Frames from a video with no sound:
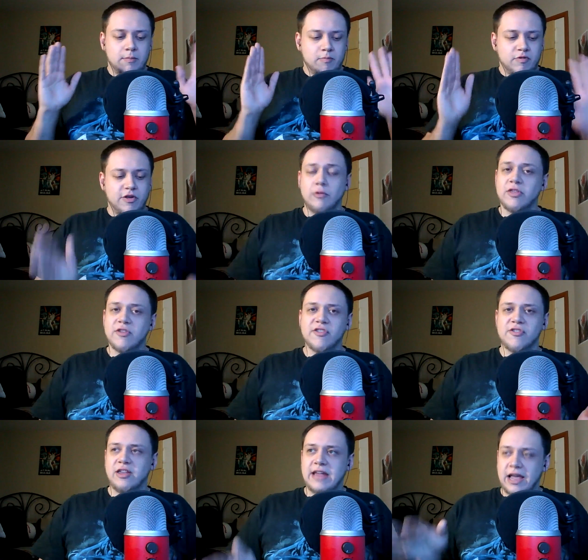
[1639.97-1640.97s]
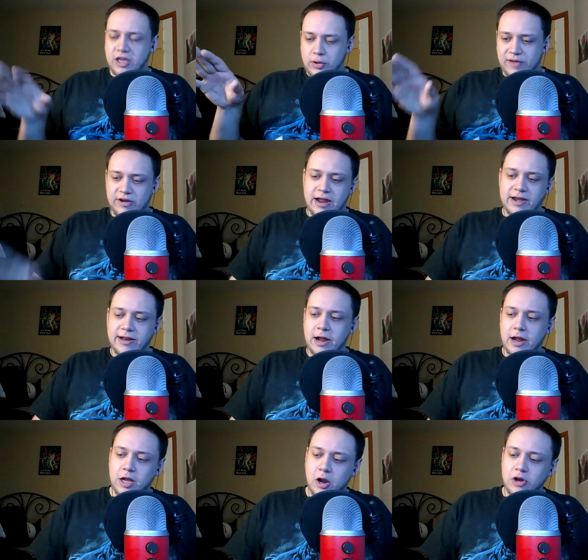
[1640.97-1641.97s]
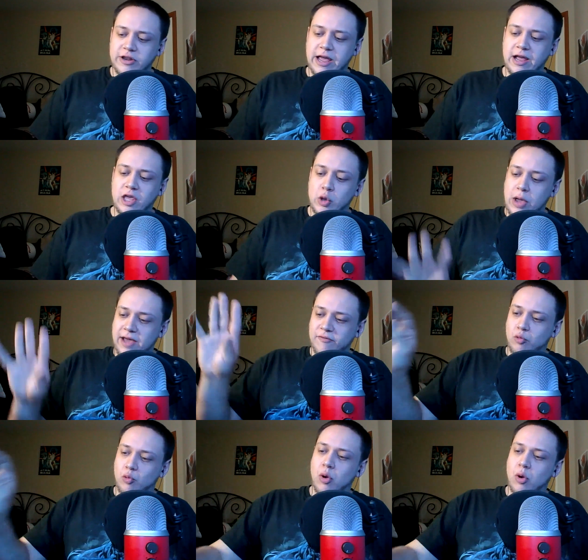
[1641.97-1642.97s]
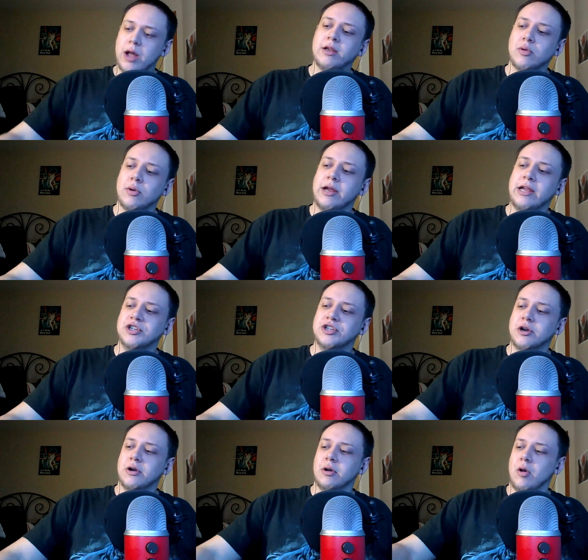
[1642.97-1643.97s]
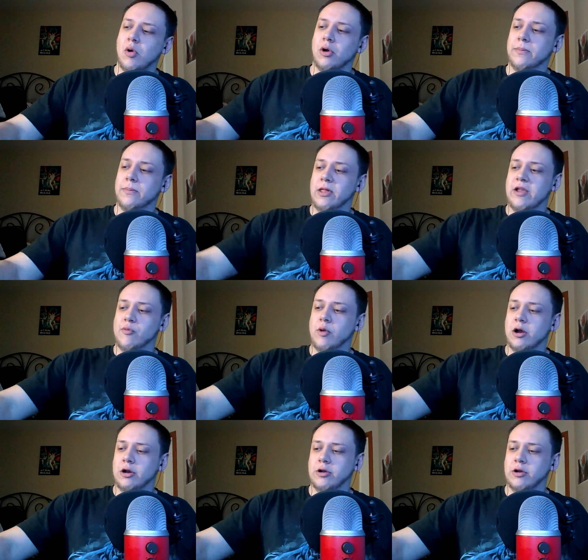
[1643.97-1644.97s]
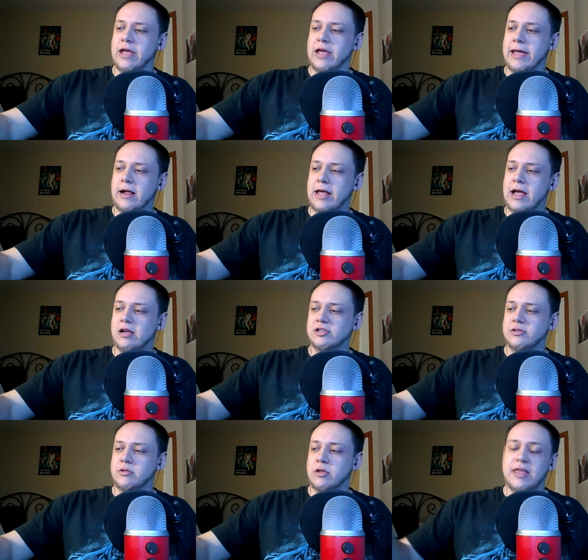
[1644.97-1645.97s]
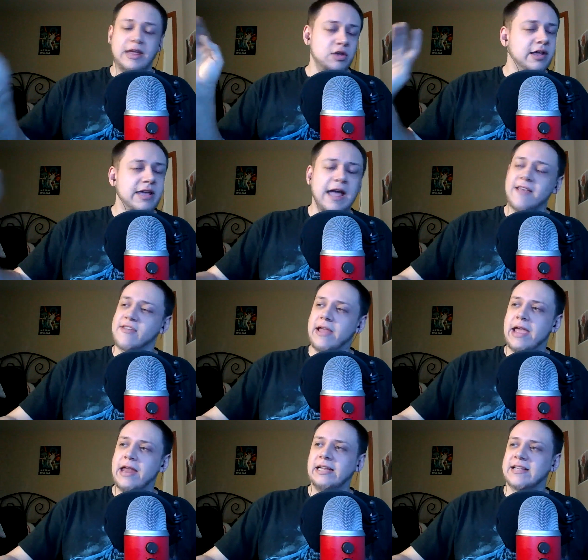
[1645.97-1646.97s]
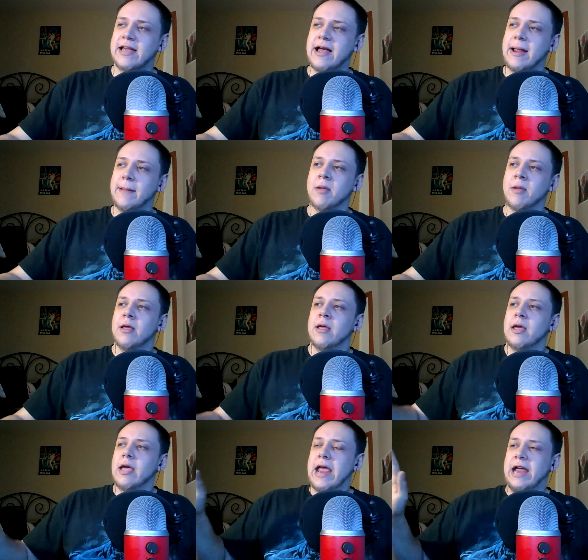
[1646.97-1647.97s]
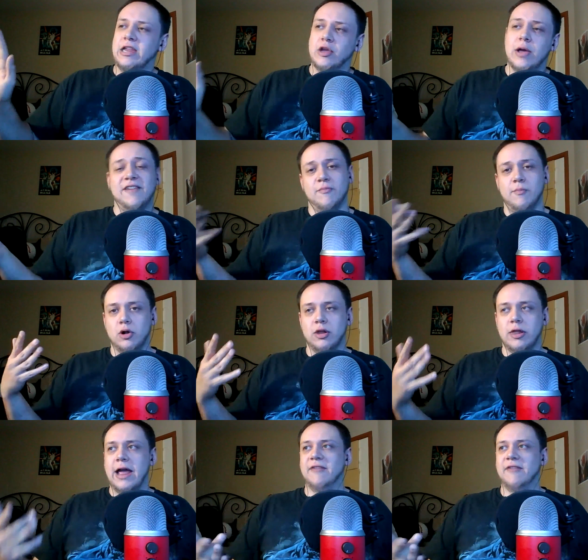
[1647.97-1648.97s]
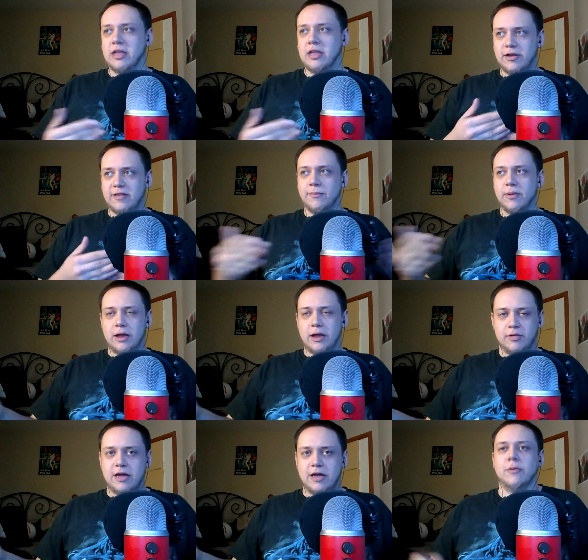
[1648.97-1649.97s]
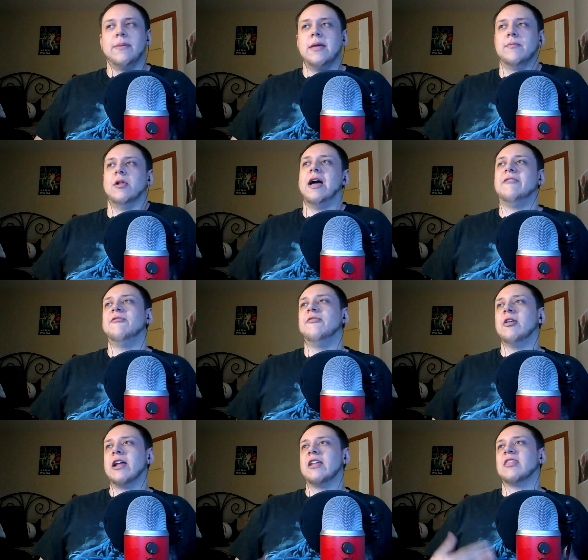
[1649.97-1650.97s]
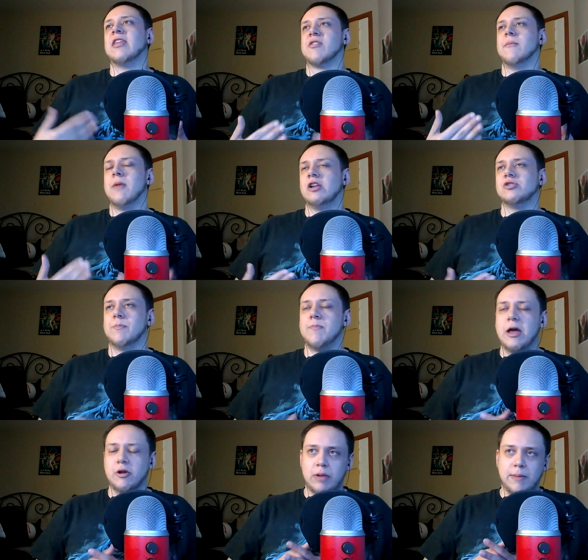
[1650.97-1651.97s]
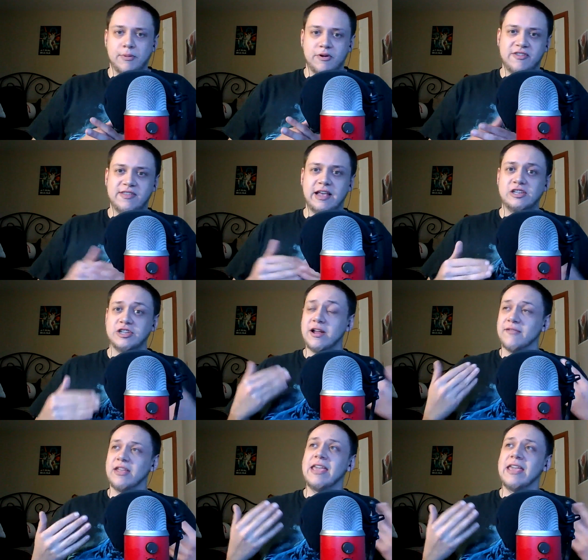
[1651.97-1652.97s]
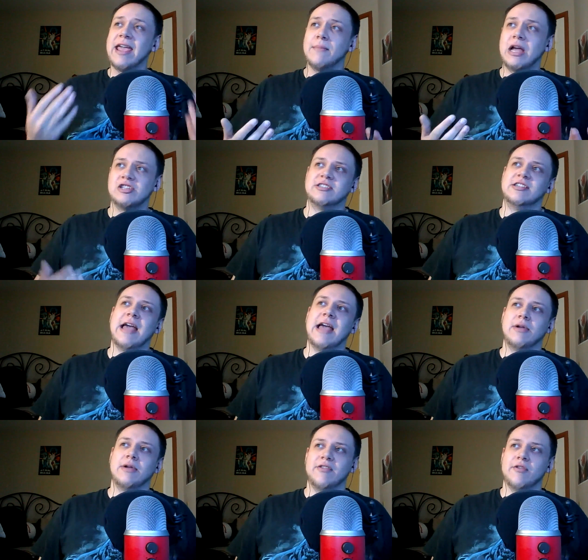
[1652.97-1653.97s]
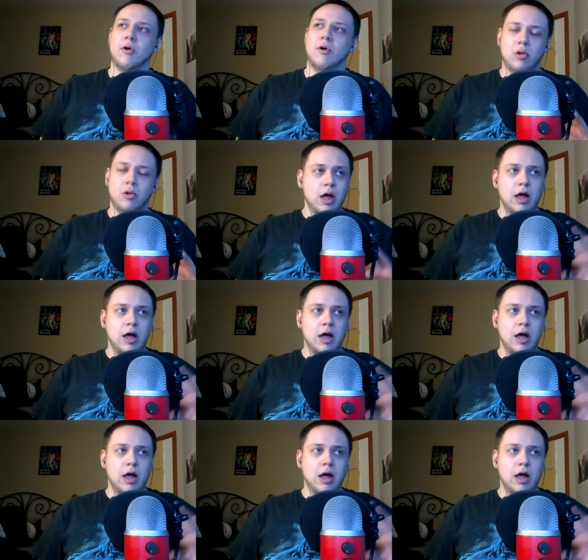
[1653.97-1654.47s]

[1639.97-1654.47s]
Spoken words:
so this is the deck. You have a 99 card deck. You have one creature or planeswalker that allows that you can cast at any time, and you have more life, and you get to play with other people. I feel like that's a much better representation of the game Magic the Gathering as a whole